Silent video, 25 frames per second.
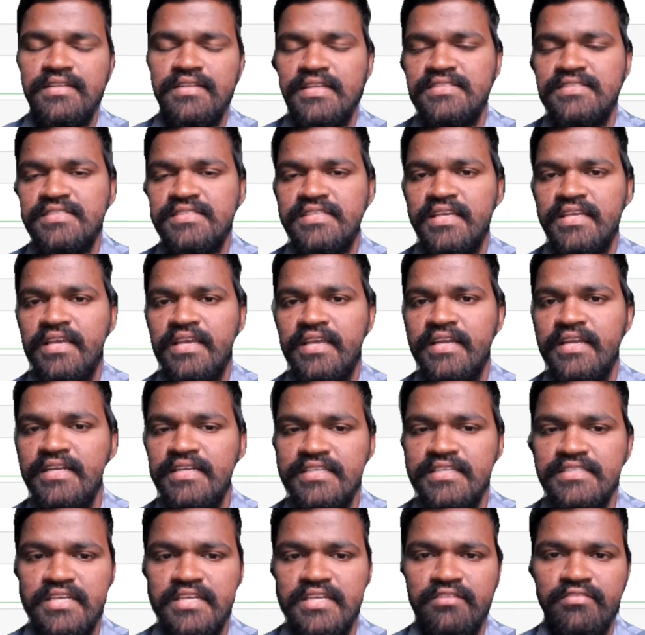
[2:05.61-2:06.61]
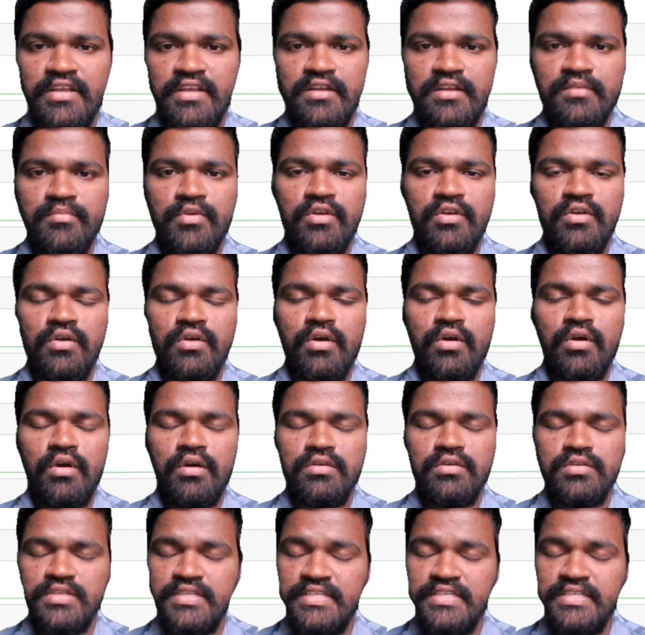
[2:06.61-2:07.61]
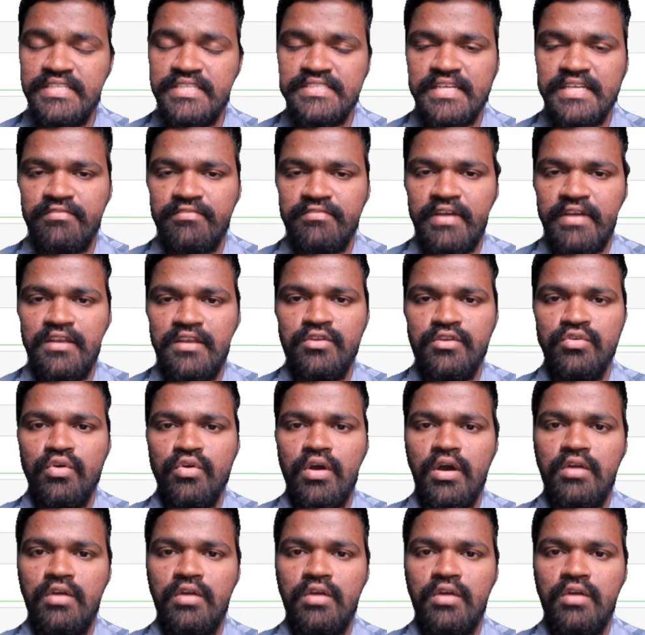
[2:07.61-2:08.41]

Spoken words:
let's say, integer variable or integer value